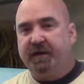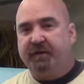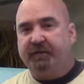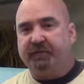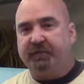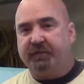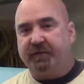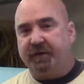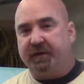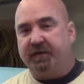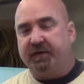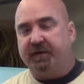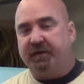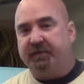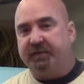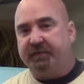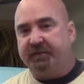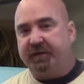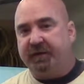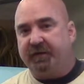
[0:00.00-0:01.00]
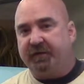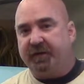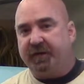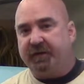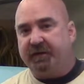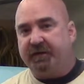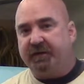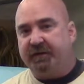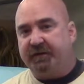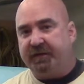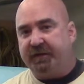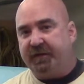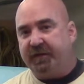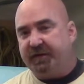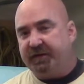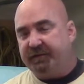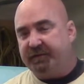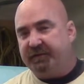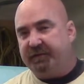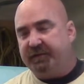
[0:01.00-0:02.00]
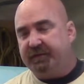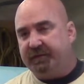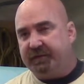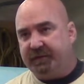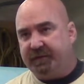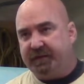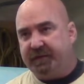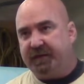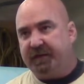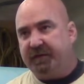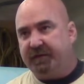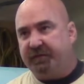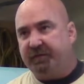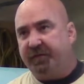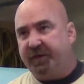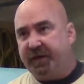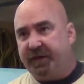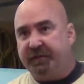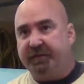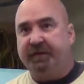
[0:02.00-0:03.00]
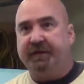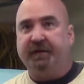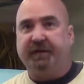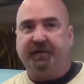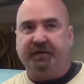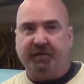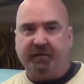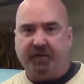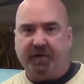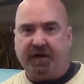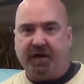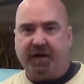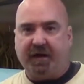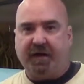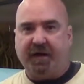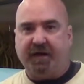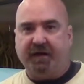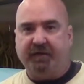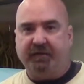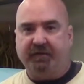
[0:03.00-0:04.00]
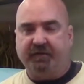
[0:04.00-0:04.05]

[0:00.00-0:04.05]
So what I did was I ground down the areas that needed ground down, that were high,